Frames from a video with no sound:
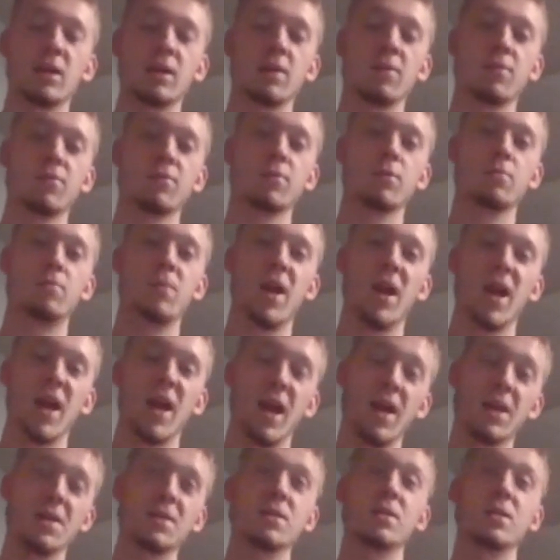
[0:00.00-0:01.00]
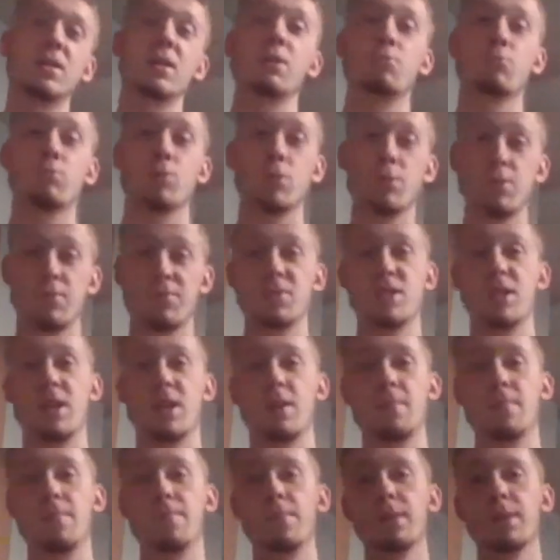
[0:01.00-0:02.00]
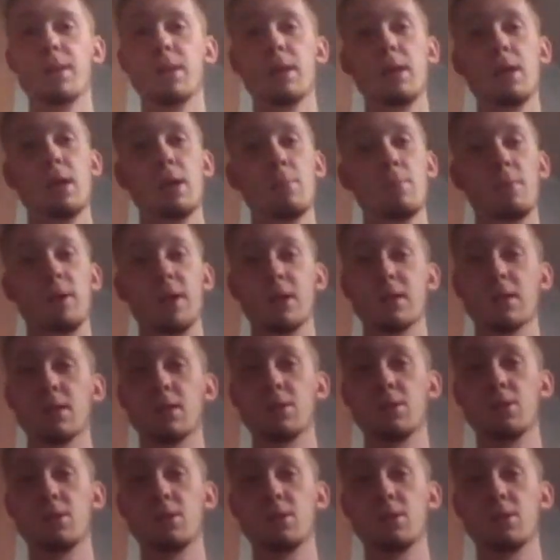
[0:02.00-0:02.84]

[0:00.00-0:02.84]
of Rupe Hintz. He roofs it because there's